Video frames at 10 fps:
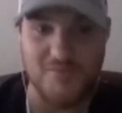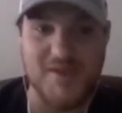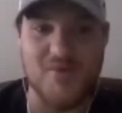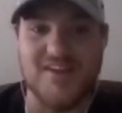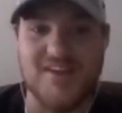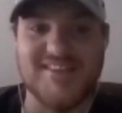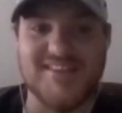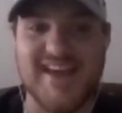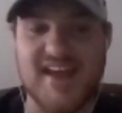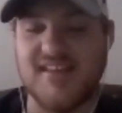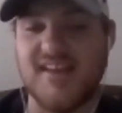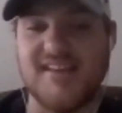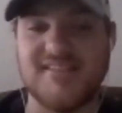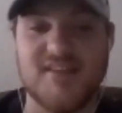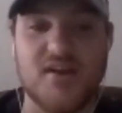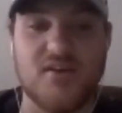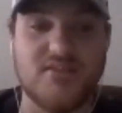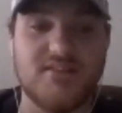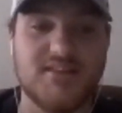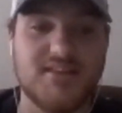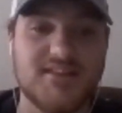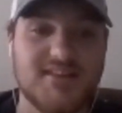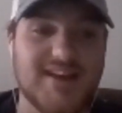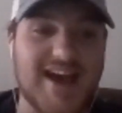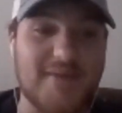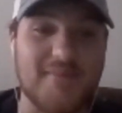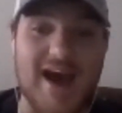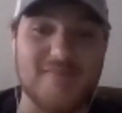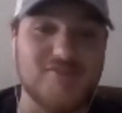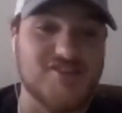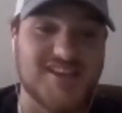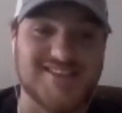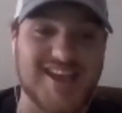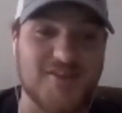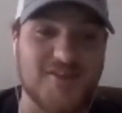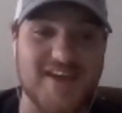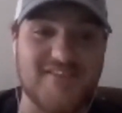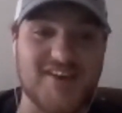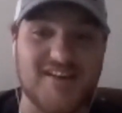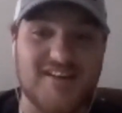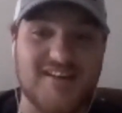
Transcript: me wearing this hat today. So I'm just excited we have a